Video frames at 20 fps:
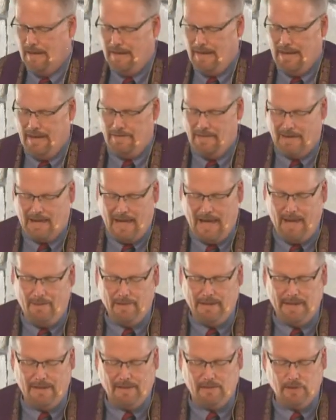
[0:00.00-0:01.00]
and the
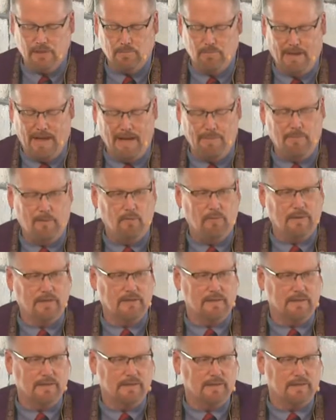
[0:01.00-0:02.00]
Common English Bible,
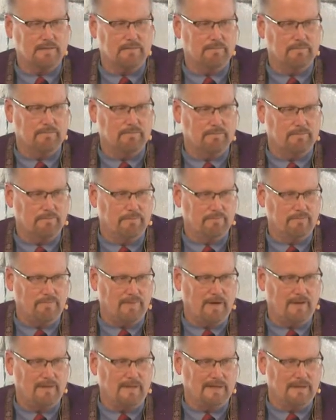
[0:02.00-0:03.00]
which is
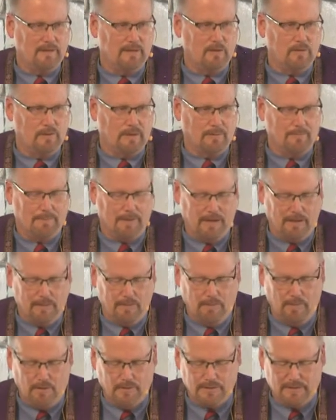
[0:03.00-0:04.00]
fairly new compared to
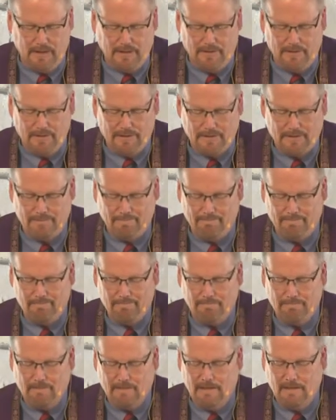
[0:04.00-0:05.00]
most others.
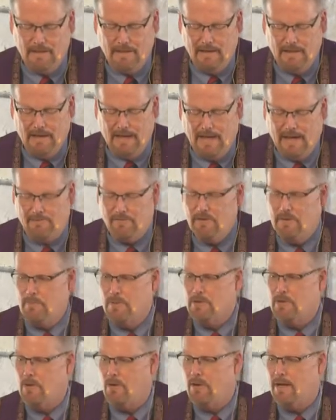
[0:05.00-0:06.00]
And for the
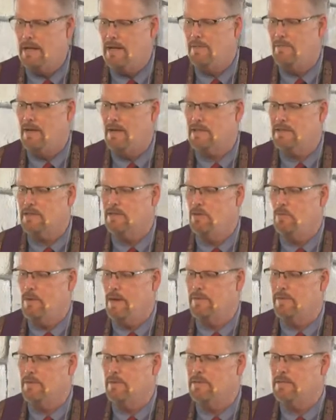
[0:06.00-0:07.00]
majority of us who
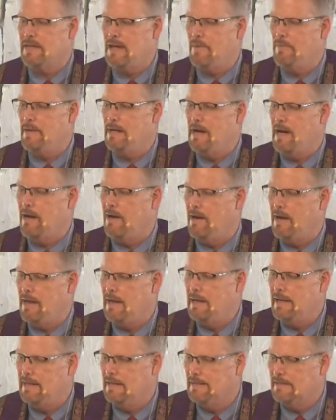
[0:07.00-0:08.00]
went through
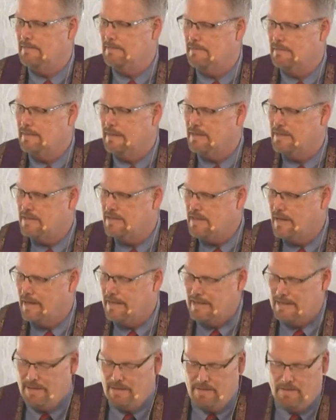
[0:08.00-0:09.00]
seminary and did
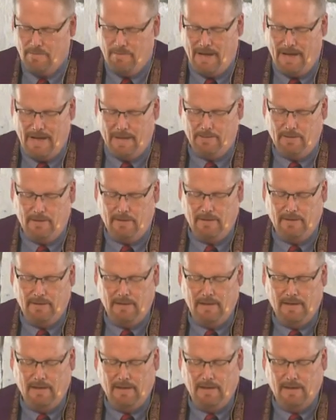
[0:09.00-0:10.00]
studying of the Bible,
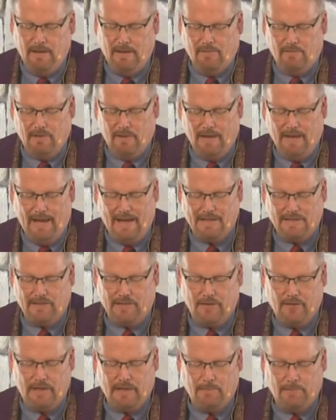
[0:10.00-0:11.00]
for the last
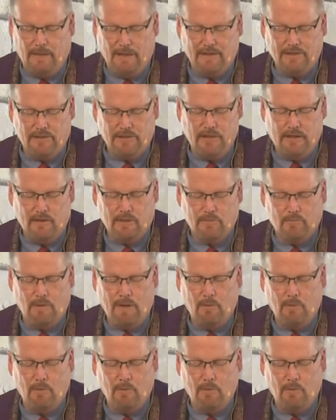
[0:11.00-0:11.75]
30-plus years, we